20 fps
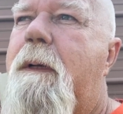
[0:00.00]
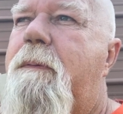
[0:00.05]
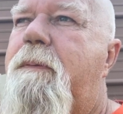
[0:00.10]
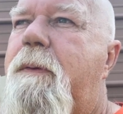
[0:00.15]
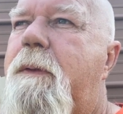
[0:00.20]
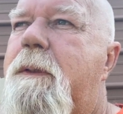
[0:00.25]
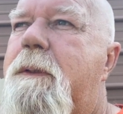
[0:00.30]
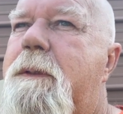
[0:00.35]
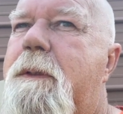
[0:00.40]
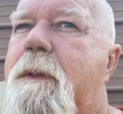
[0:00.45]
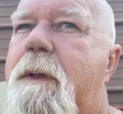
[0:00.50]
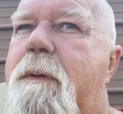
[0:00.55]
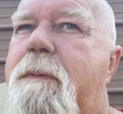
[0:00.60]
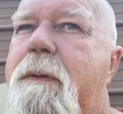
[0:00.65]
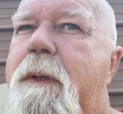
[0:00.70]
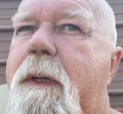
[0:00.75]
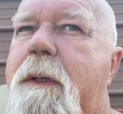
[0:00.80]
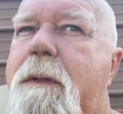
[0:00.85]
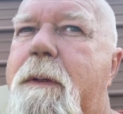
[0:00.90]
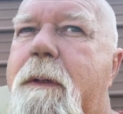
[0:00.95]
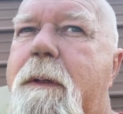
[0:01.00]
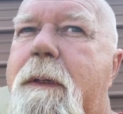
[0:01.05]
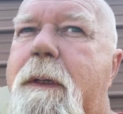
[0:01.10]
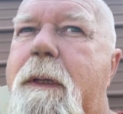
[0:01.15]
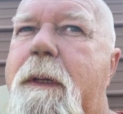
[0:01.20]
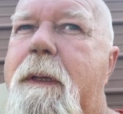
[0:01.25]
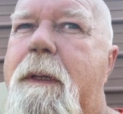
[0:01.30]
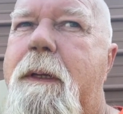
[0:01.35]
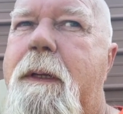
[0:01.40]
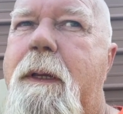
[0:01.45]
feel sorry for that turkey.
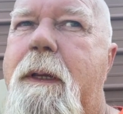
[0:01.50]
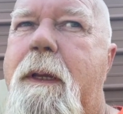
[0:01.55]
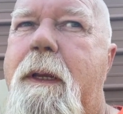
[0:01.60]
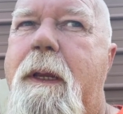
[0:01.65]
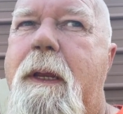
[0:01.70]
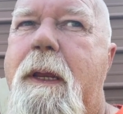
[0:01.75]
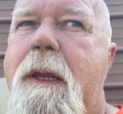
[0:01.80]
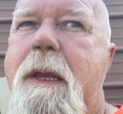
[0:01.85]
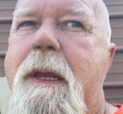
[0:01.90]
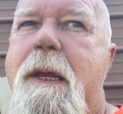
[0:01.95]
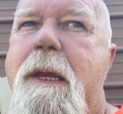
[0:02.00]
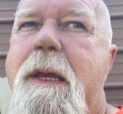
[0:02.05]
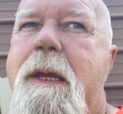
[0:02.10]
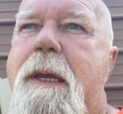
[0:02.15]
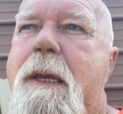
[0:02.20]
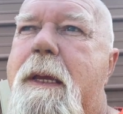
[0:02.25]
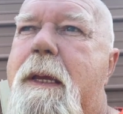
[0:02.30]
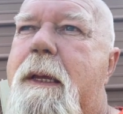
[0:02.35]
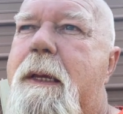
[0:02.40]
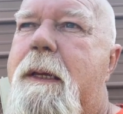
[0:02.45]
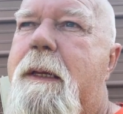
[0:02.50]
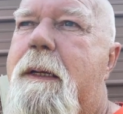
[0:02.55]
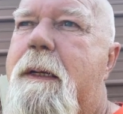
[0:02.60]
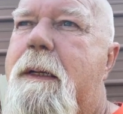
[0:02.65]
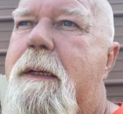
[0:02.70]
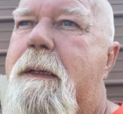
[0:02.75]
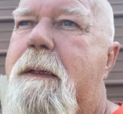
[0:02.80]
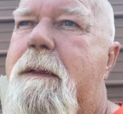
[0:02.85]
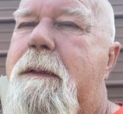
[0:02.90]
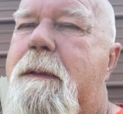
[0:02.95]
And
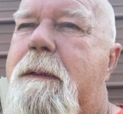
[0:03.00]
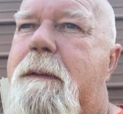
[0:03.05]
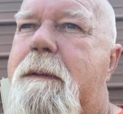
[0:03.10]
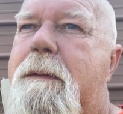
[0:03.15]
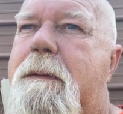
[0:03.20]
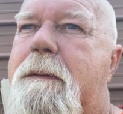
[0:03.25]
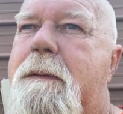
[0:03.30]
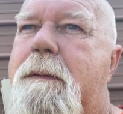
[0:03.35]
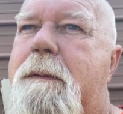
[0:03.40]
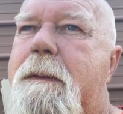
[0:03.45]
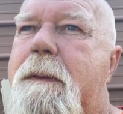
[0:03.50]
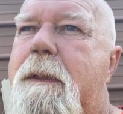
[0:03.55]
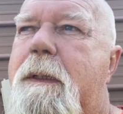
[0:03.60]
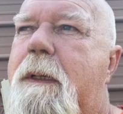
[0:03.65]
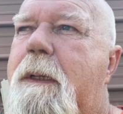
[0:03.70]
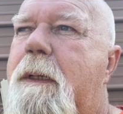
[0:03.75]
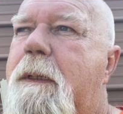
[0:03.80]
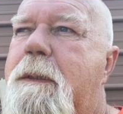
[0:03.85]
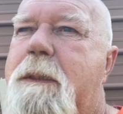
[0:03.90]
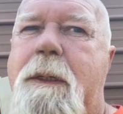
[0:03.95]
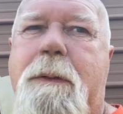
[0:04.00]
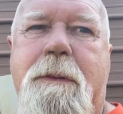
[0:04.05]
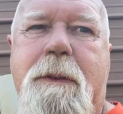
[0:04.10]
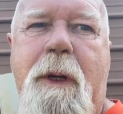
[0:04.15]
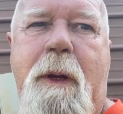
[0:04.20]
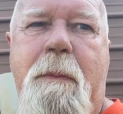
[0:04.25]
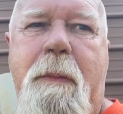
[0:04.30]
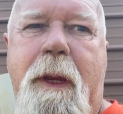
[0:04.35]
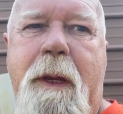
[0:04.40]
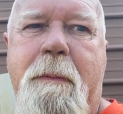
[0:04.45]
she was
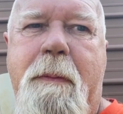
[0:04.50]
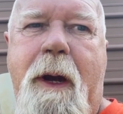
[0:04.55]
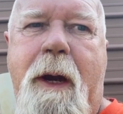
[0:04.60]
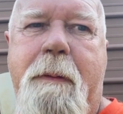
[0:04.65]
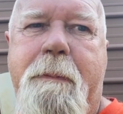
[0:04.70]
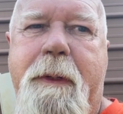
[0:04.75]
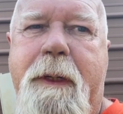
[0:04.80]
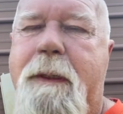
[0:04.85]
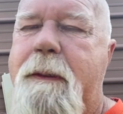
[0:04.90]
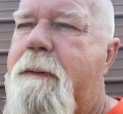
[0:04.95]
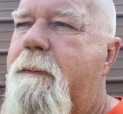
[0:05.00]
gonna be a mama.